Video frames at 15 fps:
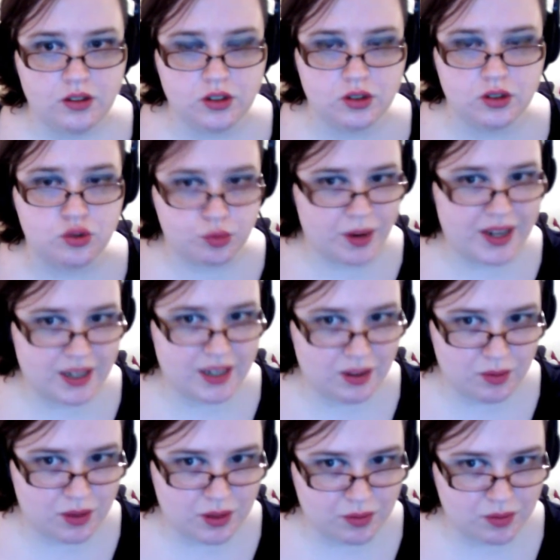writing
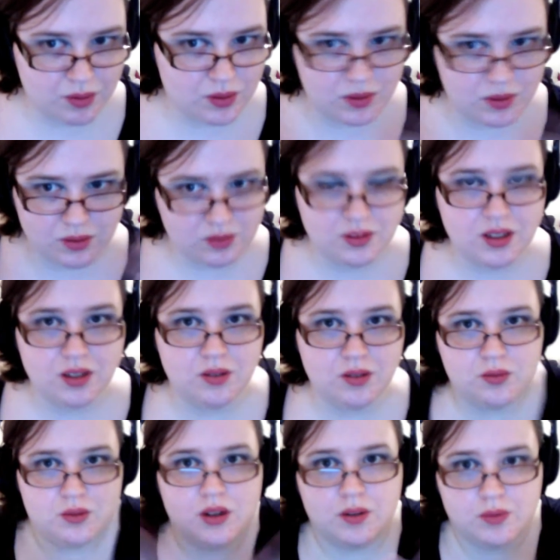
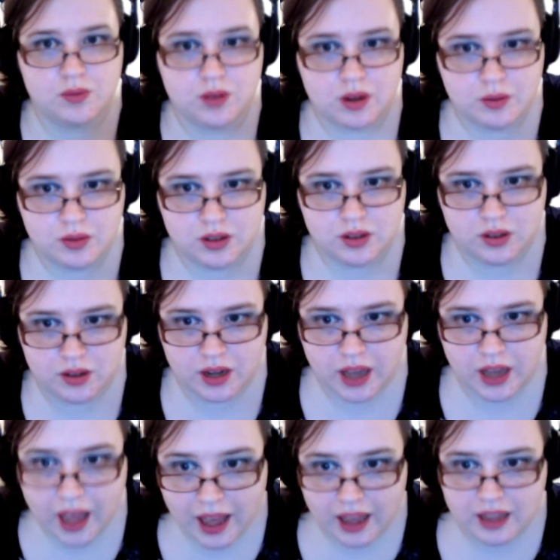whatever comes to your
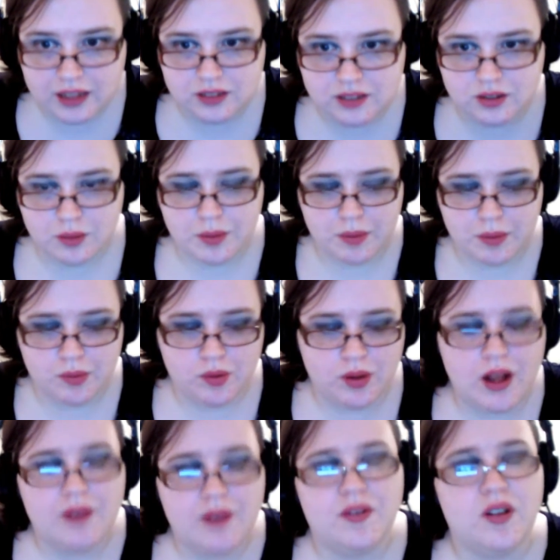head. So people will
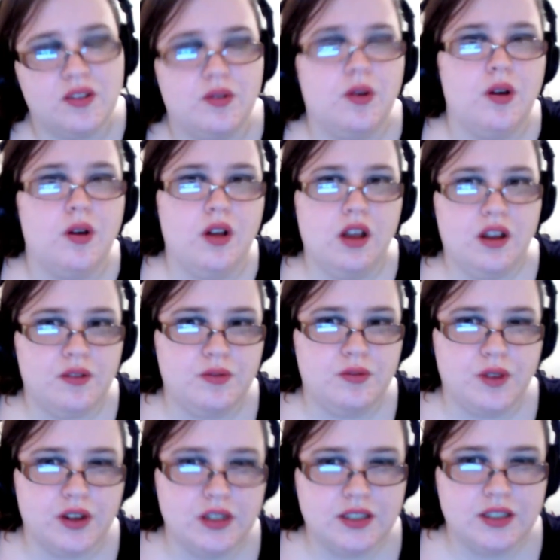have all the
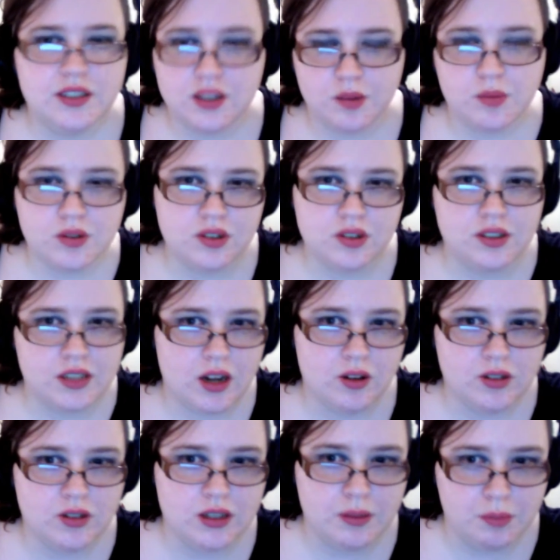very similar
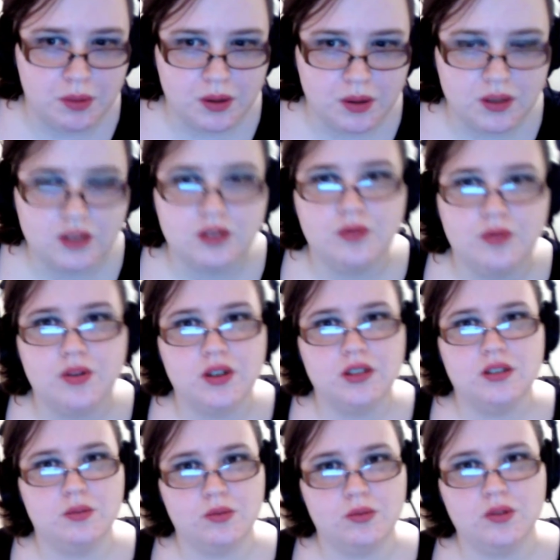sounding books and very
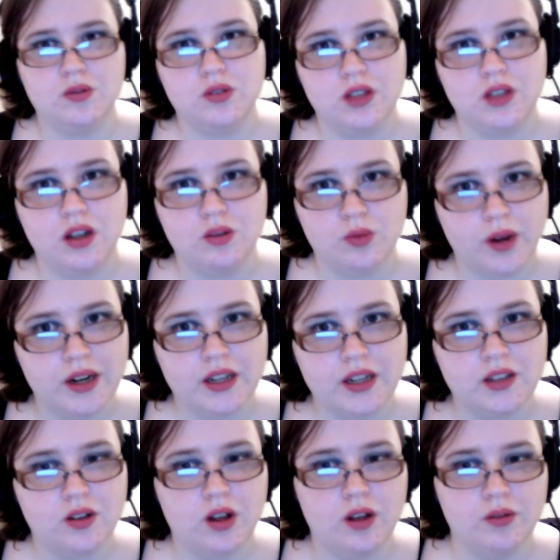similar style writing.
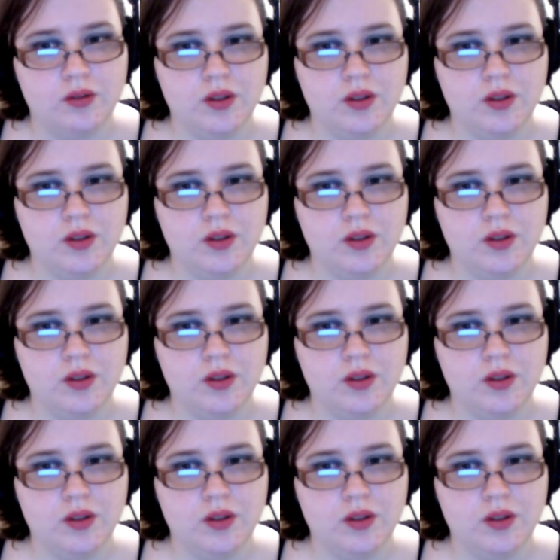They'll have